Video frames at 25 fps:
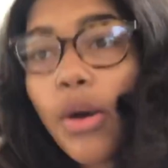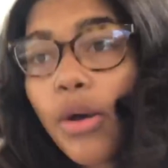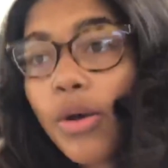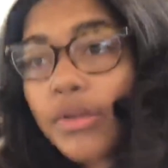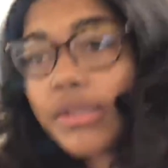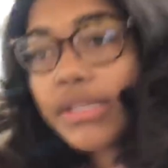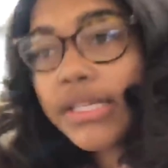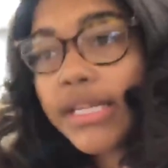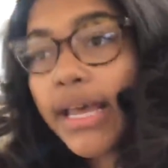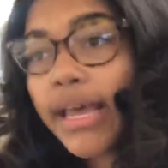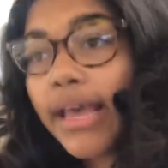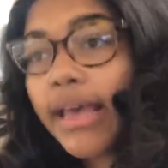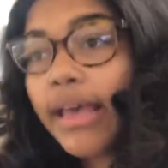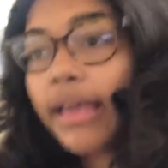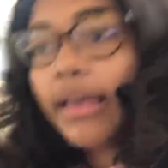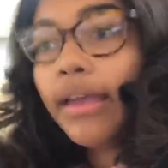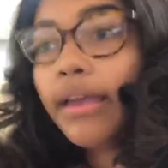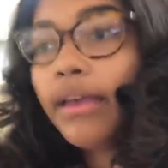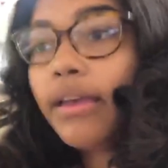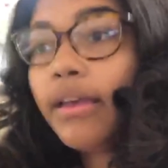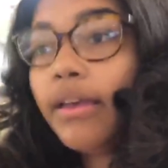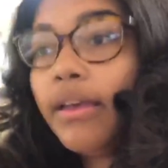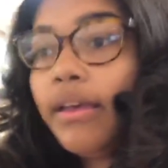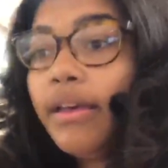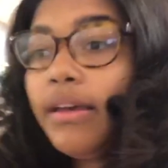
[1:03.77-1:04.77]
all day
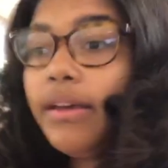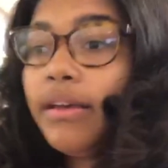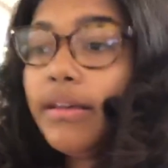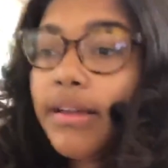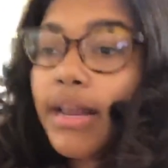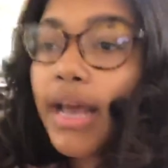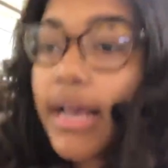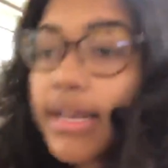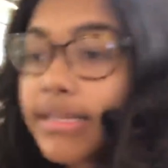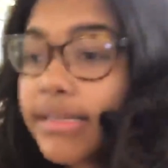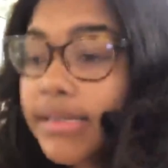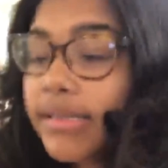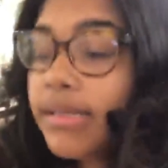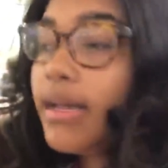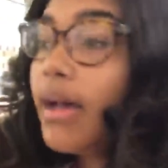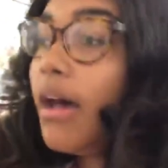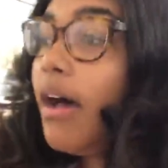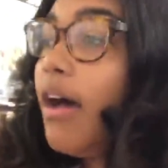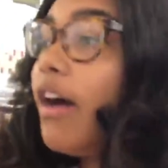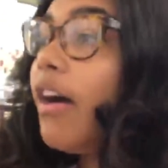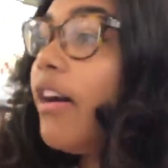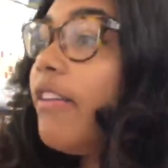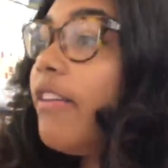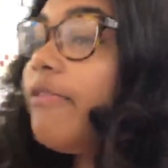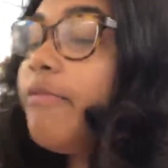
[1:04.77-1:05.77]

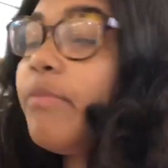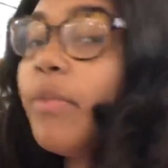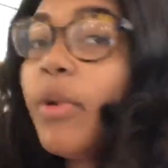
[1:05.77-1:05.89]
tough.